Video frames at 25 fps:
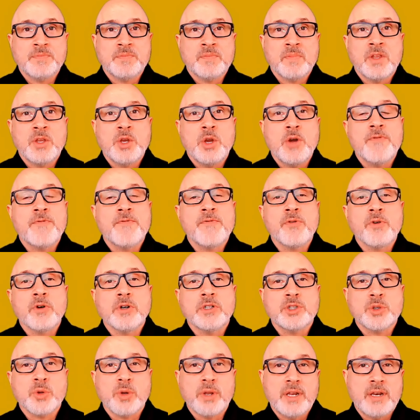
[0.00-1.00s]
You have
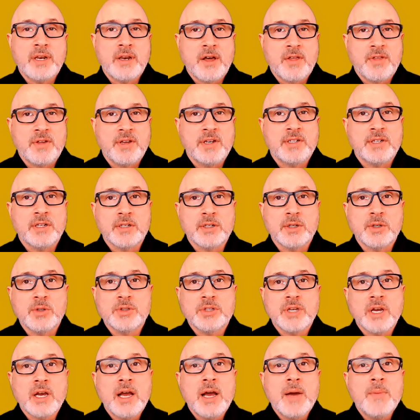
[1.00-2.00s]
virtually nothing to lose
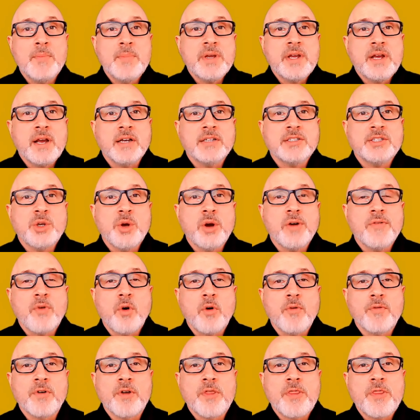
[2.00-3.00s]
because you have
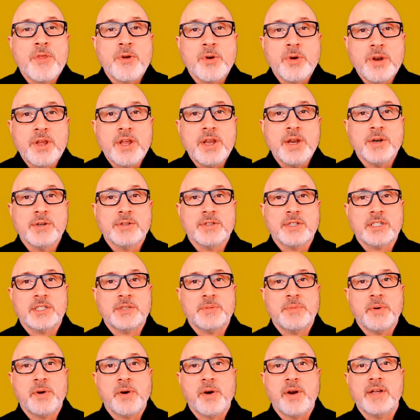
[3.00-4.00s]
over 30 years
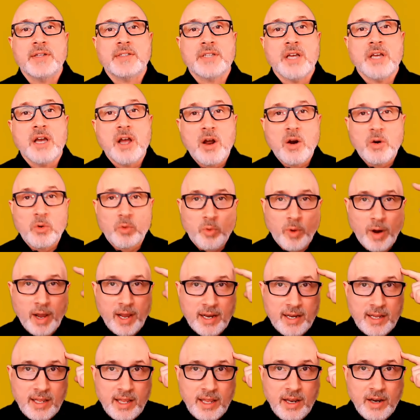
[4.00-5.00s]
experience right
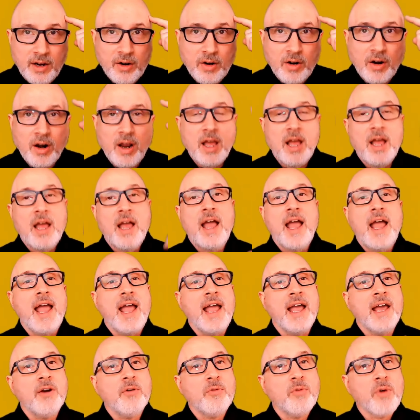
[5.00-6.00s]
here
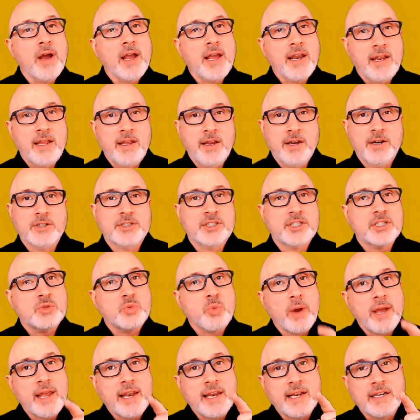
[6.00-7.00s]
and right here, just
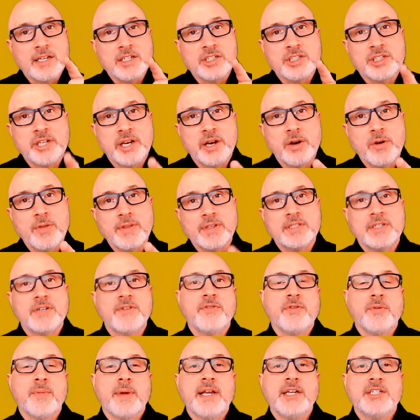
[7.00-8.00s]
waiting to share this
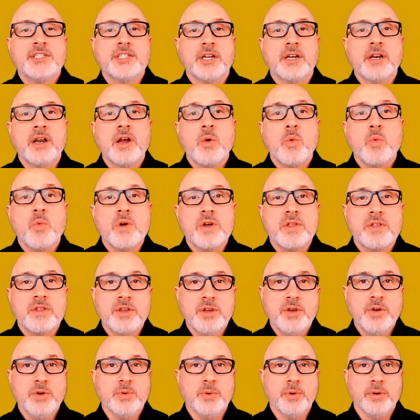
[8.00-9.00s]
information with
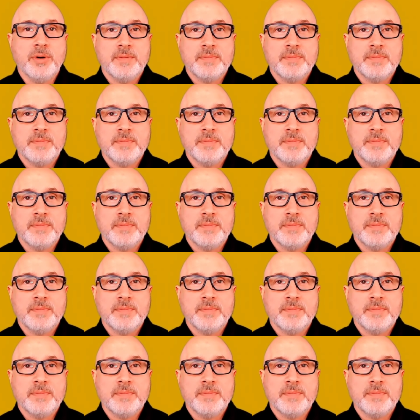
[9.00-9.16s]
you.